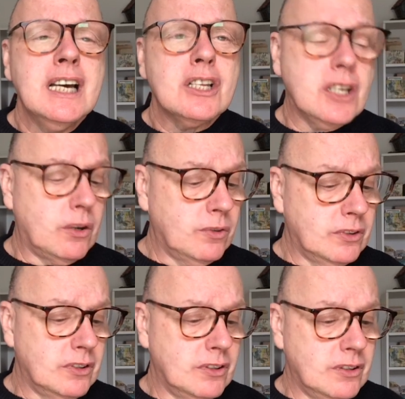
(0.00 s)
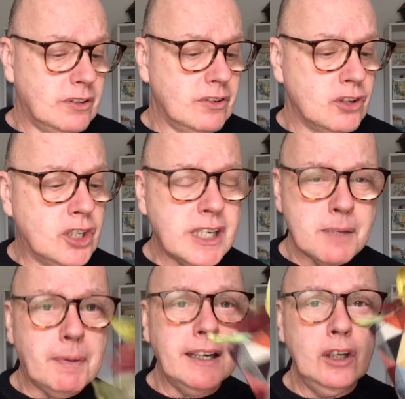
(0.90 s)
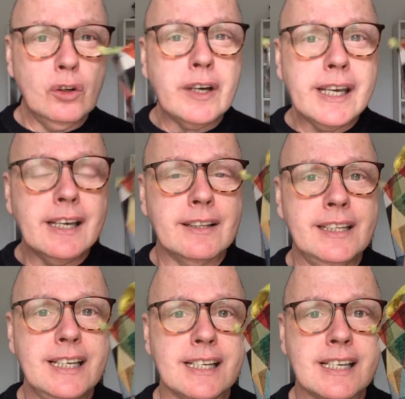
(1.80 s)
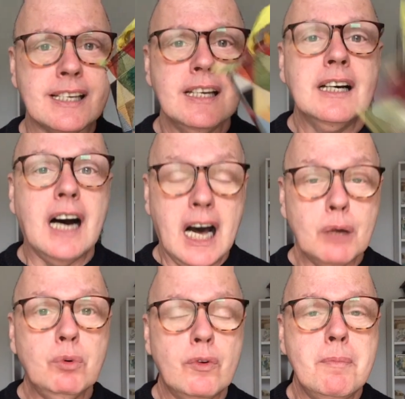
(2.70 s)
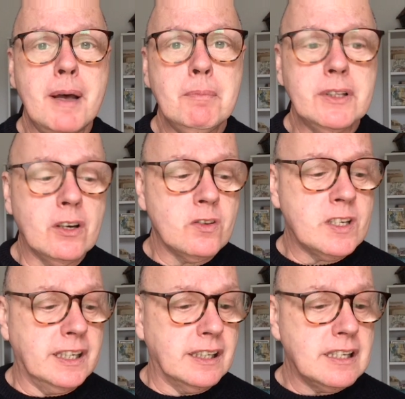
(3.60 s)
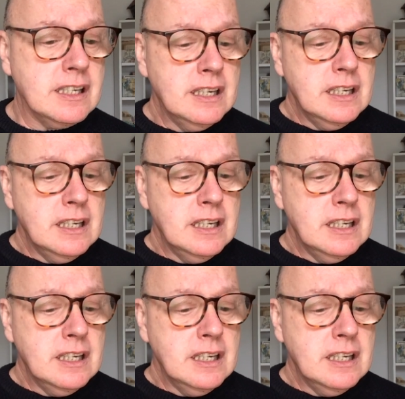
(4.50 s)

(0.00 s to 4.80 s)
So just by looking at this, I will remember those things.